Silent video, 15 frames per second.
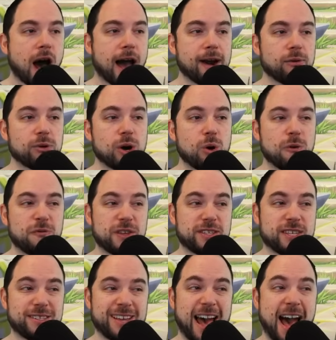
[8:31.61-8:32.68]
I don't know if
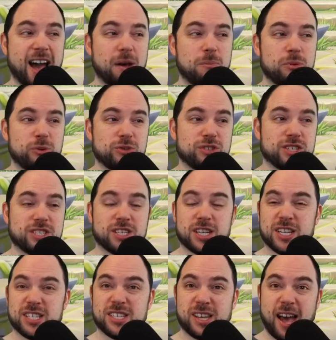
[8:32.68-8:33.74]
this attack boost is
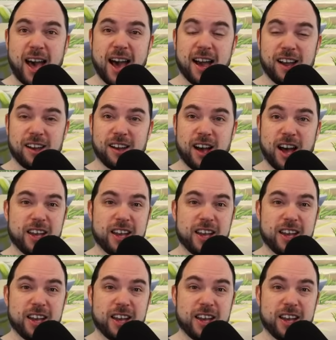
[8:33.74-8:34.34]
going to stack.